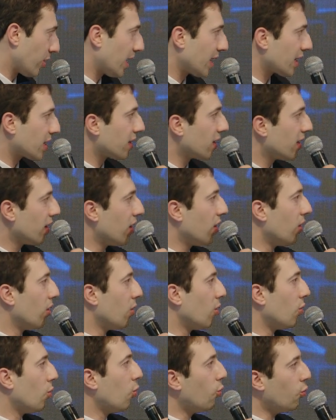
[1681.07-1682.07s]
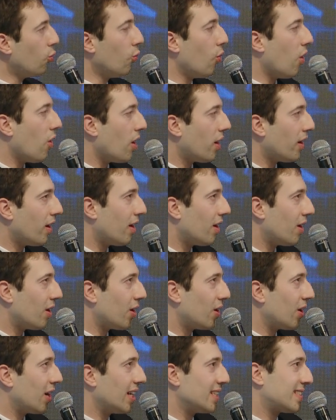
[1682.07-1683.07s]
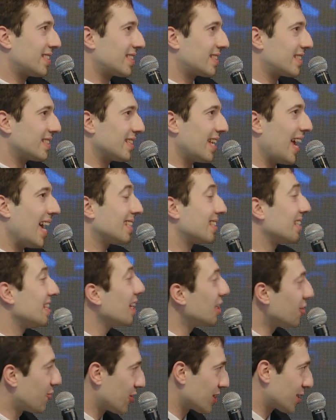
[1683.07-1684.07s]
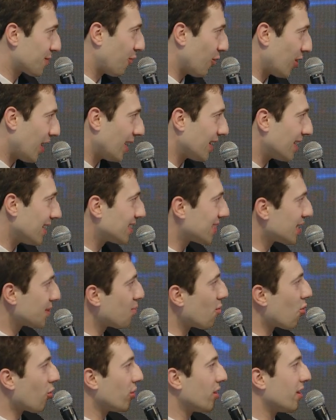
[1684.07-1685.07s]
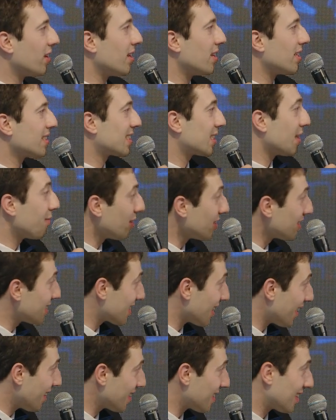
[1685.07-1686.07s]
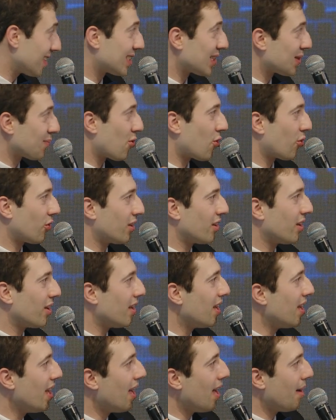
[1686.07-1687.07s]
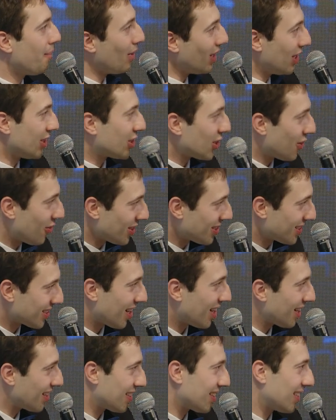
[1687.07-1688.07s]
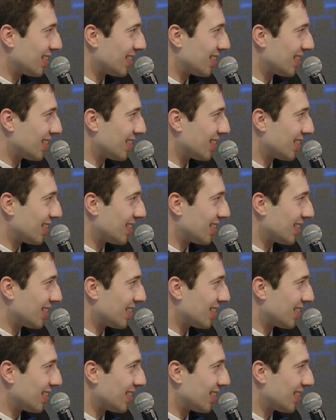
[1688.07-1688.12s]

Like, who is has an interest for that? Is it more the civil side? Is it more the military side?